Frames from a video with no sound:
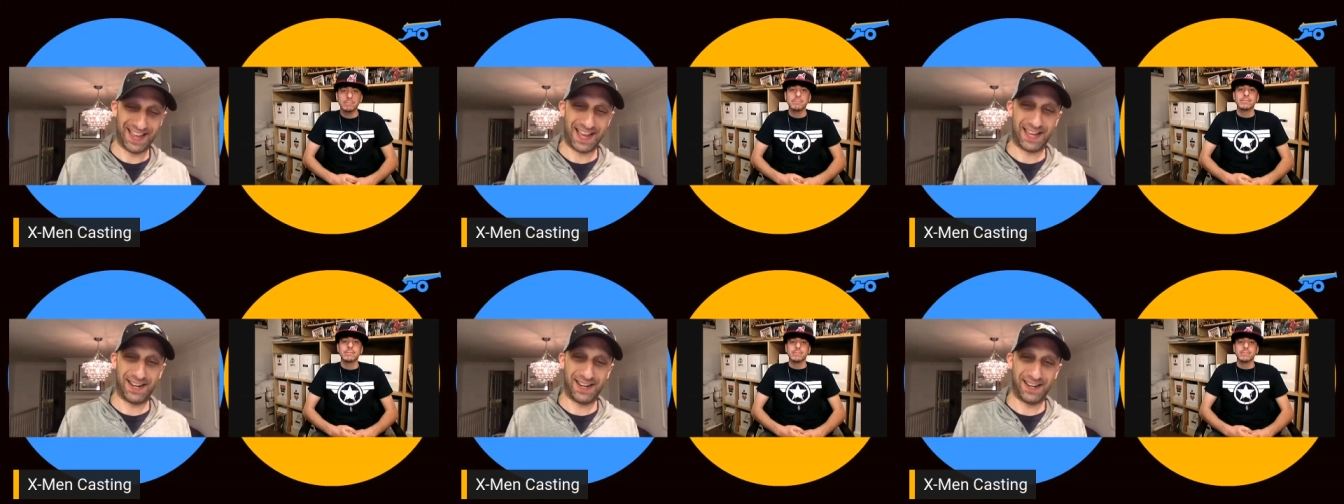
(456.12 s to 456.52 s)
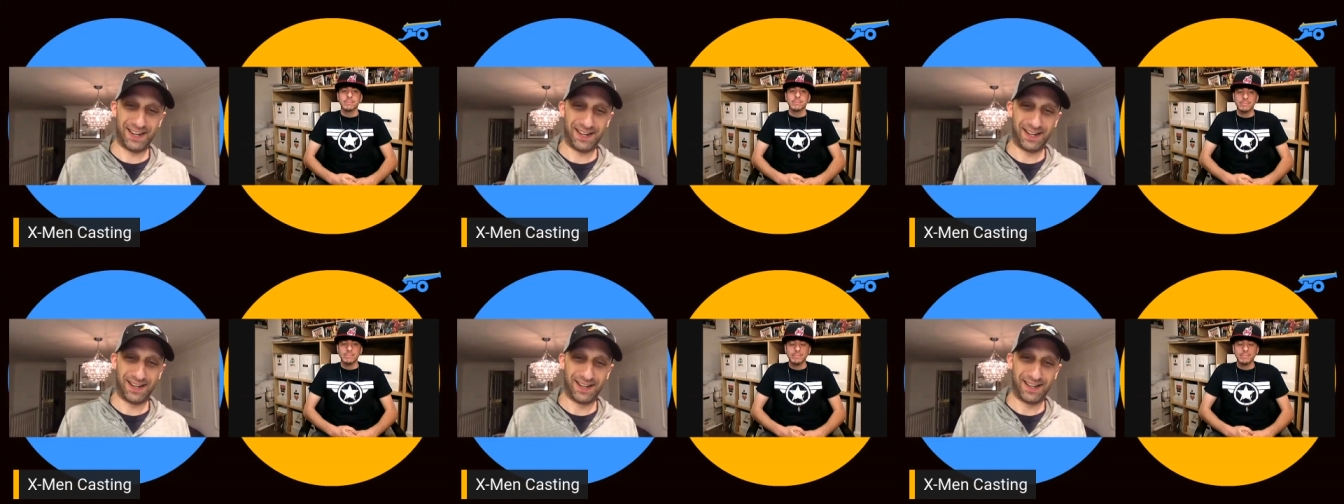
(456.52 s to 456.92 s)
That
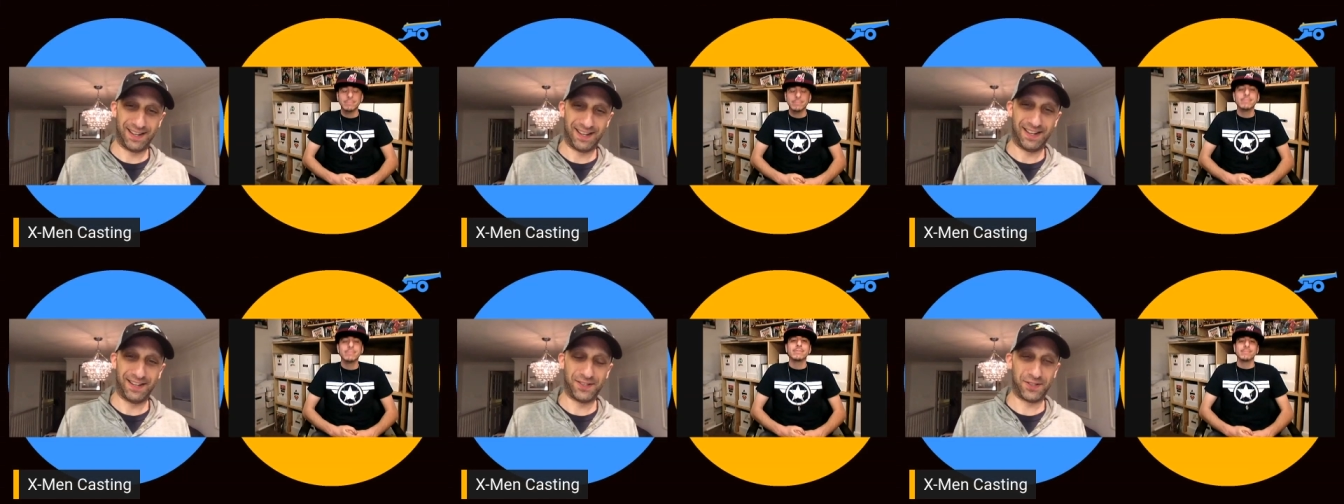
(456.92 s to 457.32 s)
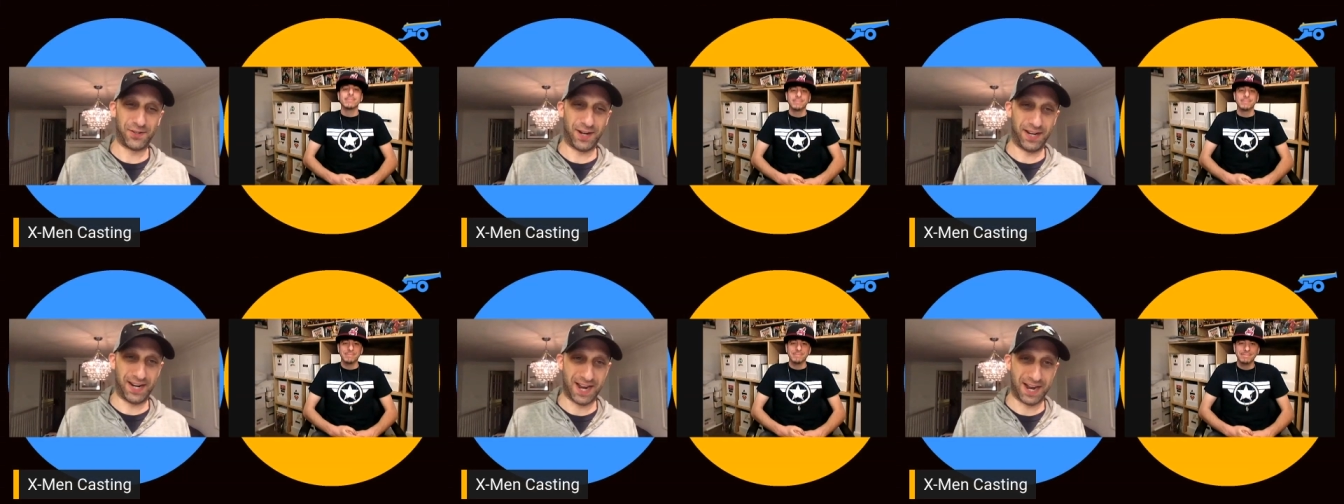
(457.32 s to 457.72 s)
is
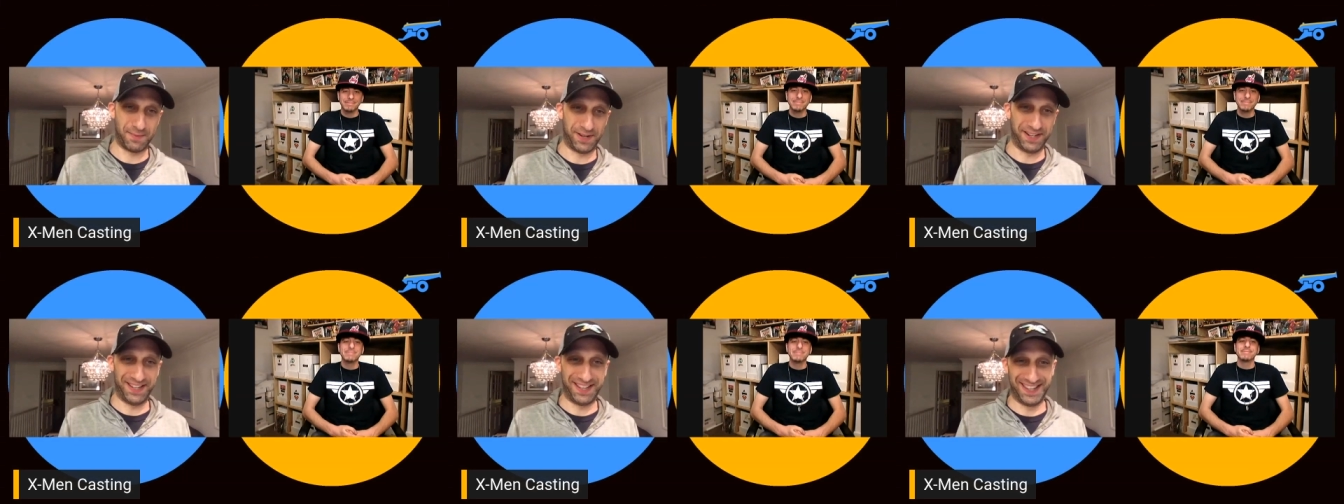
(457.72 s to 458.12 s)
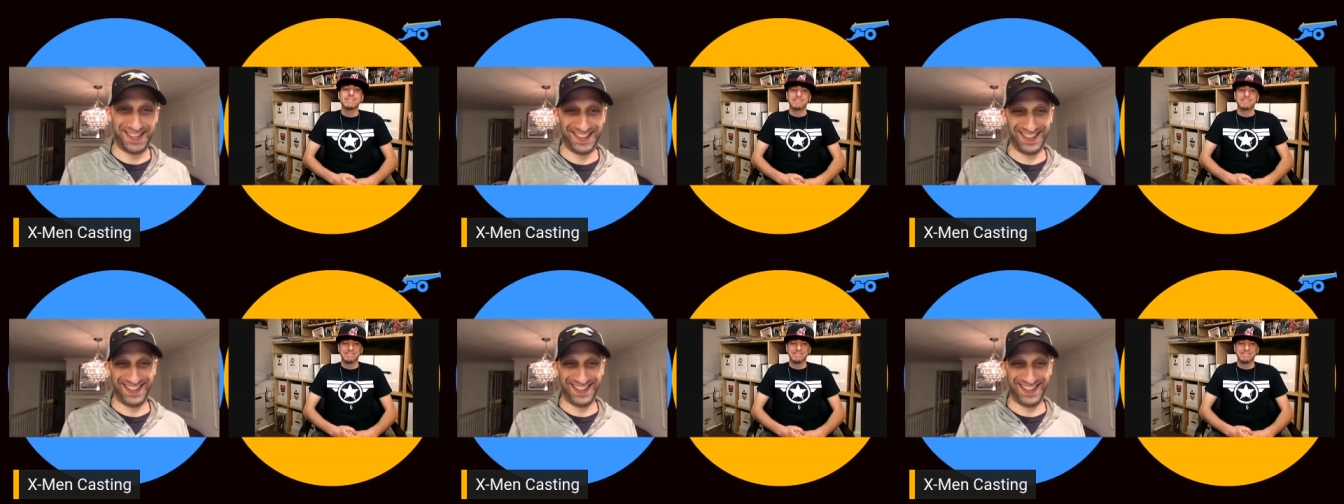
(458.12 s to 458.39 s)
straight comedy.